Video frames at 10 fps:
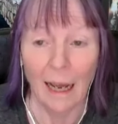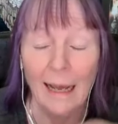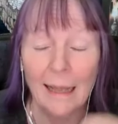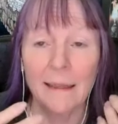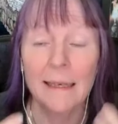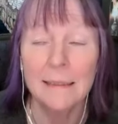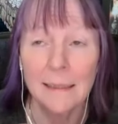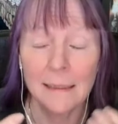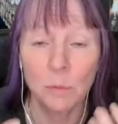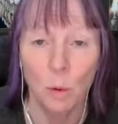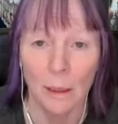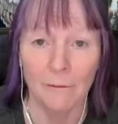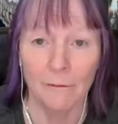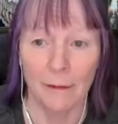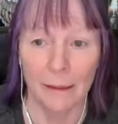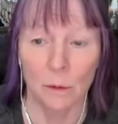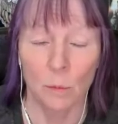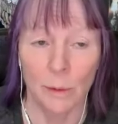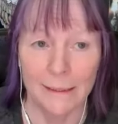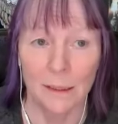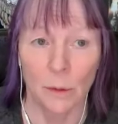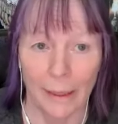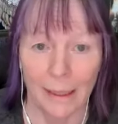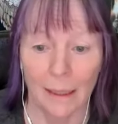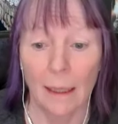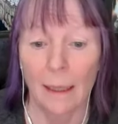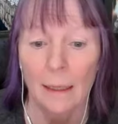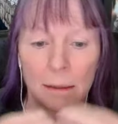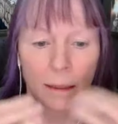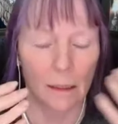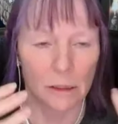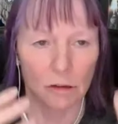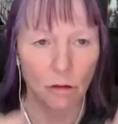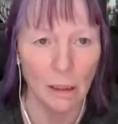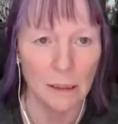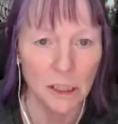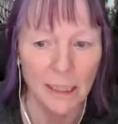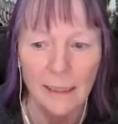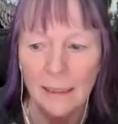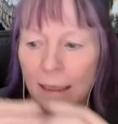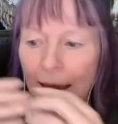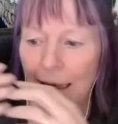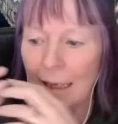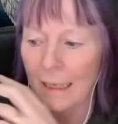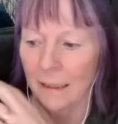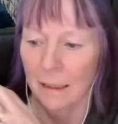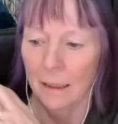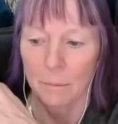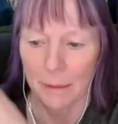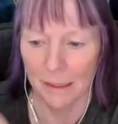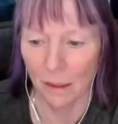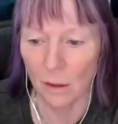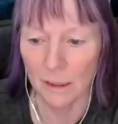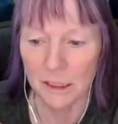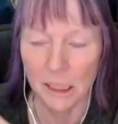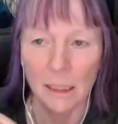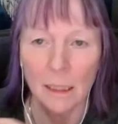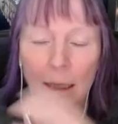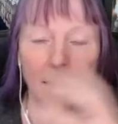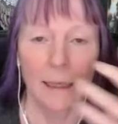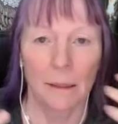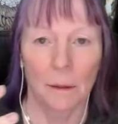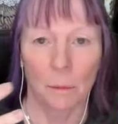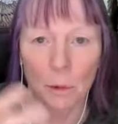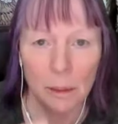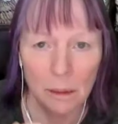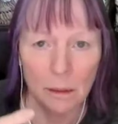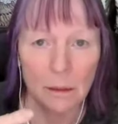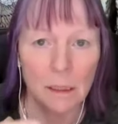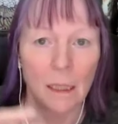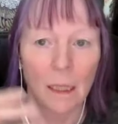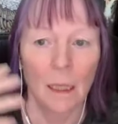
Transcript: And this is what I feel we're doing in astrology, in mythology, in the world.